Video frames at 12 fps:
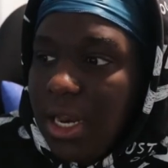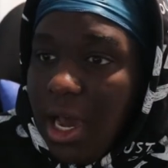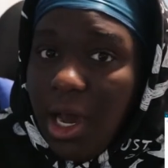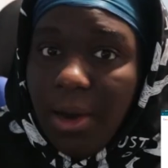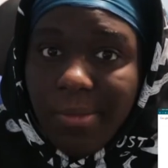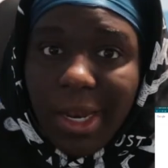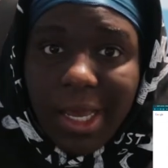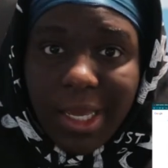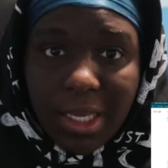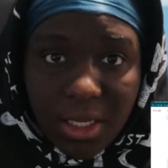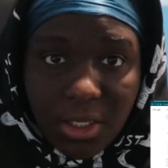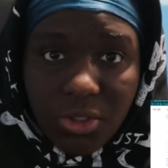Now I'm
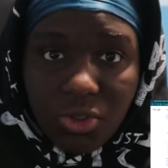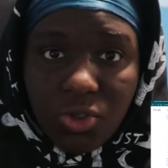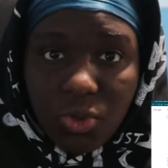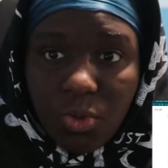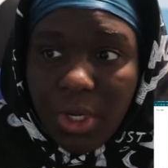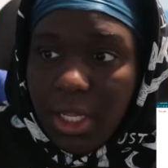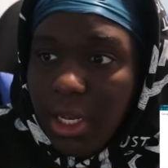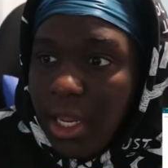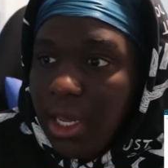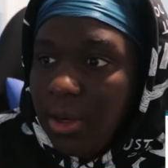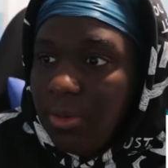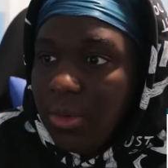like into it,
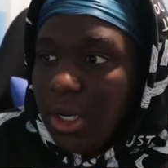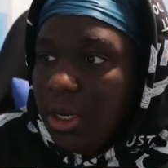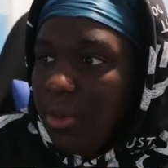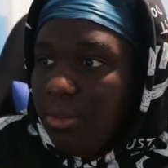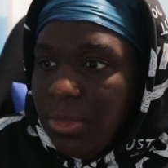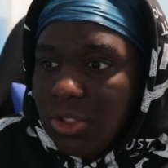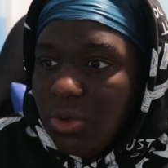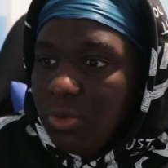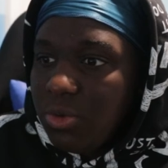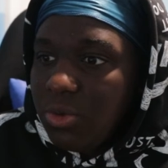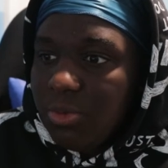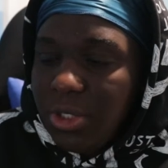like Meet the
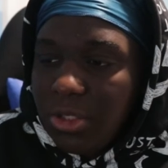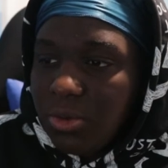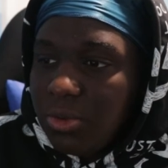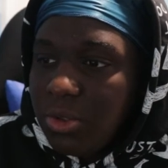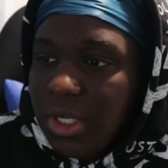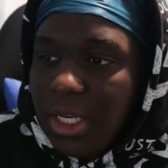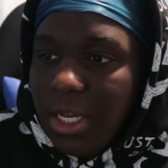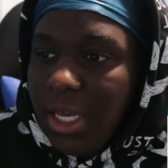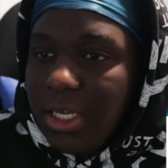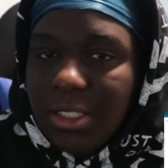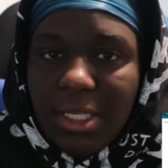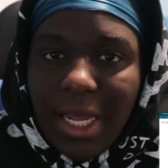Woo 2, and then
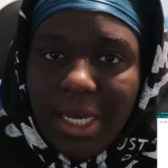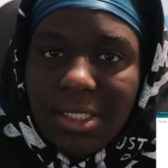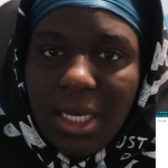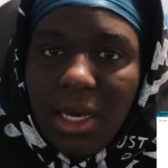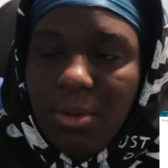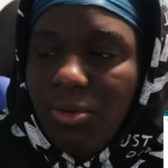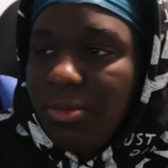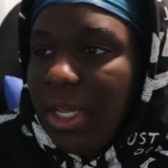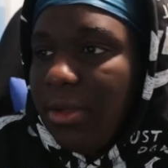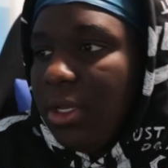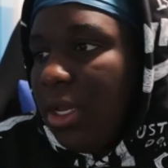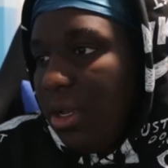like his last album,
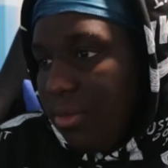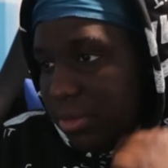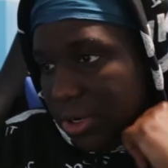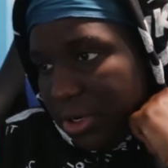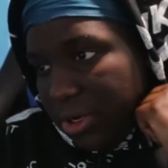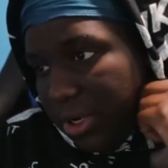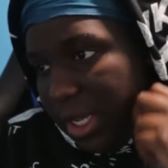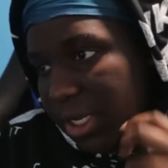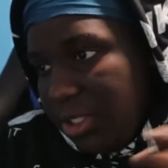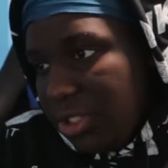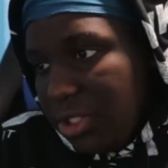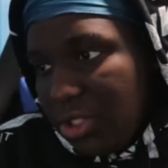that, bro,
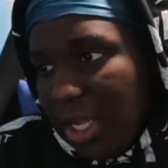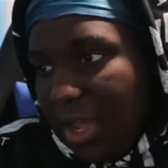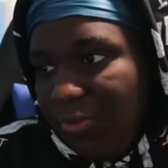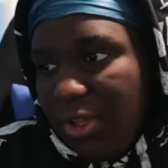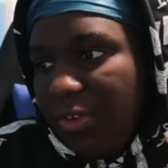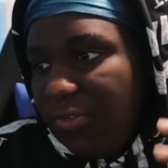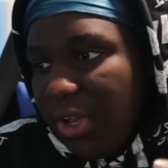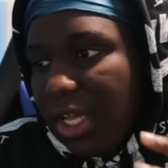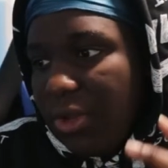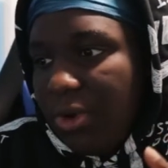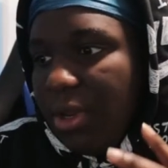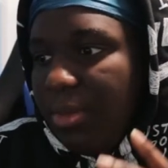and it's just, I really feel
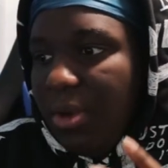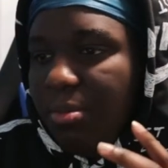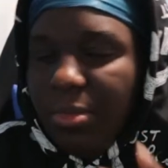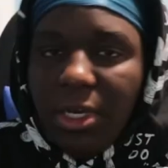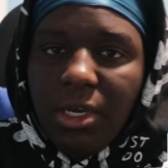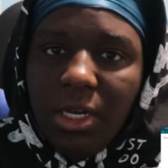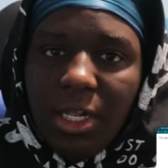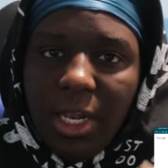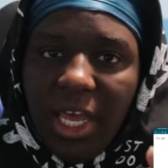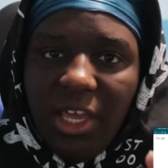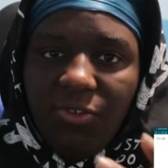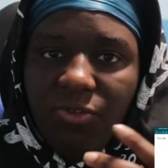like he would have been bigger than
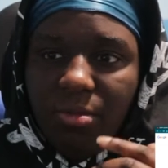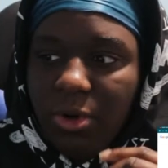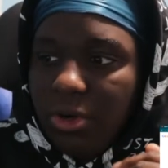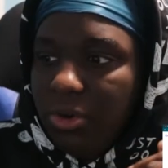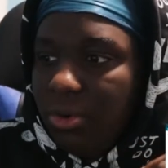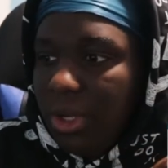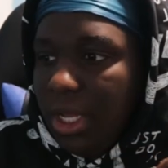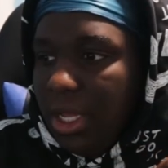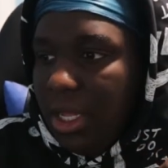life, bro.